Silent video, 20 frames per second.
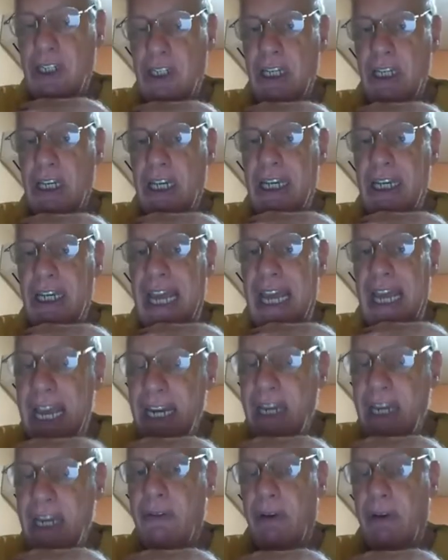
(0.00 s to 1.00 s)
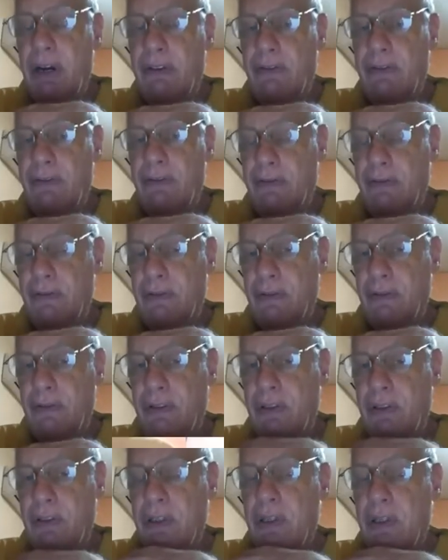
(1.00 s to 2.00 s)
in any graph,
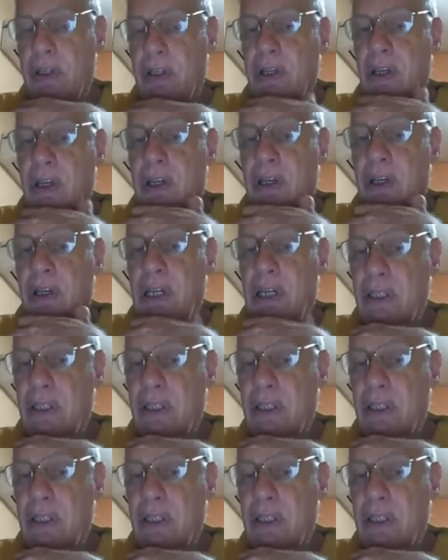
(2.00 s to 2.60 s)
not